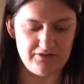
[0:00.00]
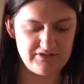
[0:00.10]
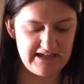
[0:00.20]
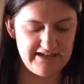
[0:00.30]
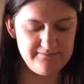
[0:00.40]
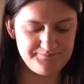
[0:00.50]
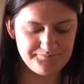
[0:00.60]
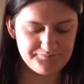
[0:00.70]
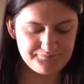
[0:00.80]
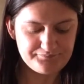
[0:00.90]
Okay,
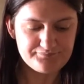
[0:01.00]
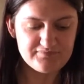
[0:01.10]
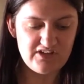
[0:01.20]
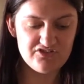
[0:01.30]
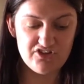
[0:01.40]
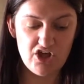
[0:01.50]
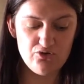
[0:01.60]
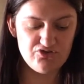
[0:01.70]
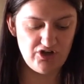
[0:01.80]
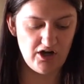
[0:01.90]
so
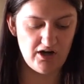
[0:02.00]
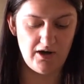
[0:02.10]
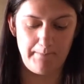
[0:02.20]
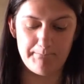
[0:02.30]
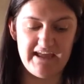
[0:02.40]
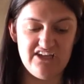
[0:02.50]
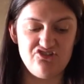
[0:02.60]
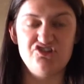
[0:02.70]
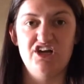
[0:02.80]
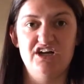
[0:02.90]
those are our
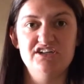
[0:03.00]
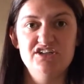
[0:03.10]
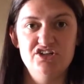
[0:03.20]
major